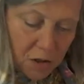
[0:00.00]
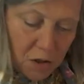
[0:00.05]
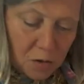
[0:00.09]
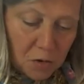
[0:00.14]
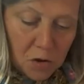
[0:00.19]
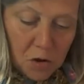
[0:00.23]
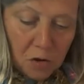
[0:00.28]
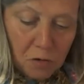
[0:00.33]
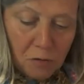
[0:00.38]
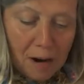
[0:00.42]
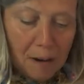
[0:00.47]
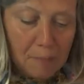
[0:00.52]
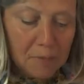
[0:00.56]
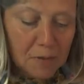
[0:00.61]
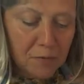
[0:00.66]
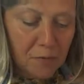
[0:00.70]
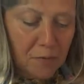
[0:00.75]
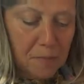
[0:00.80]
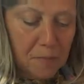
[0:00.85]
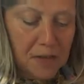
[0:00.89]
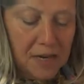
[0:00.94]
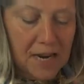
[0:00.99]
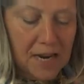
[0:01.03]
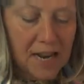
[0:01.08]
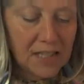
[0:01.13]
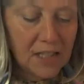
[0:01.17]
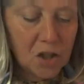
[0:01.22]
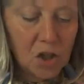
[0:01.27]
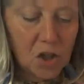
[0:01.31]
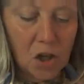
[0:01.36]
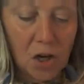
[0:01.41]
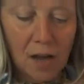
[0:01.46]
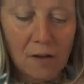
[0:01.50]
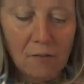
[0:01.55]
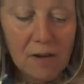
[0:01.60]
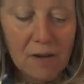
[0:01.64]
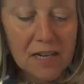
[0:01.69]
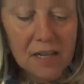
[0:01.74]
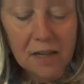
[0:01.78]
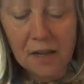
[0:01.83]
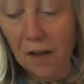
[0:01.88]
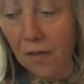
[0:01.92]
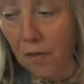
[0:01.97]
So scraps from the desk. Shall I
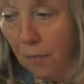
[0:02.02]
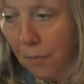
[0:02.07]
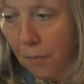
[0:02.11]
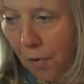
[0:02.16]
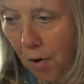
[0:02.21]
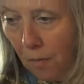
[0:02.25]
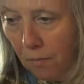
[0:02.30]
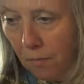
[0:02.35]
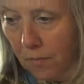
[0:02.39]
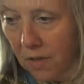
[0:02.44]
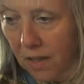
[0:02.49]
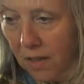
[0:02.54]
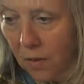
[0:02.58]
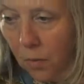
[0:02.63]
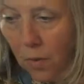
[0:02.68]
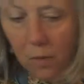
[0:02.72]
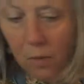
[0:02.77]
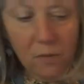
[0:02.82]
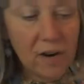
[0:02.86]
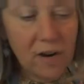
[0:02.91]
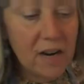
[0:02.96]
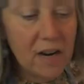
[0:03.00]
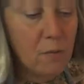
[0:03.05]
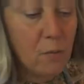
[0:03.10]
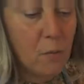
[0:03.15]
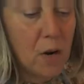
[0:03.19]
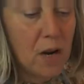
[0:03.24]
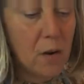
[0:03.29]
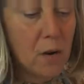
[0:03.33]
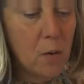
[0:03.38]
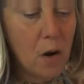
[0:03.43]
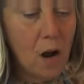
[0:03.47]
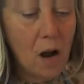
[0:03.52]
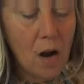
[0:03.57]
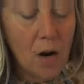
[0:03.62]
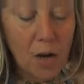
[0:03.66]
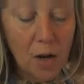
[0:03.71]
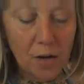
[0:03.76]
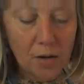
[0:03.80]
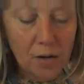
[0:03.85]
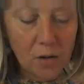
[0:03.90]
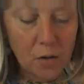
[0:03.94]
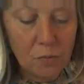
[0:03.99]
read another prompt? We're, we
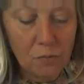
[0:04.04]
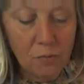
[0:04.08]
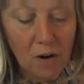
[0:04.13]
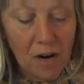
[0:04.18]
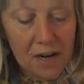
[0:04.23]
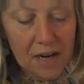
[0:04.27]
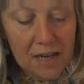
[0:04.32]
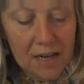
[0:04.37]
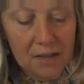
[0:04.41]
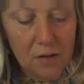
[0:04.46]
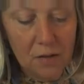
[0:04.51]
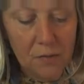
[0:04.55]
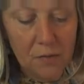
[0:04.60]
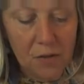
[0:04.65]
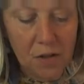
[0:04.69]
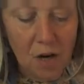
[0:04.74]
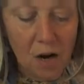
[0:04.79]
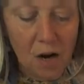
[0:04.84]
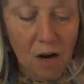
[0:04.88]
are going to run out of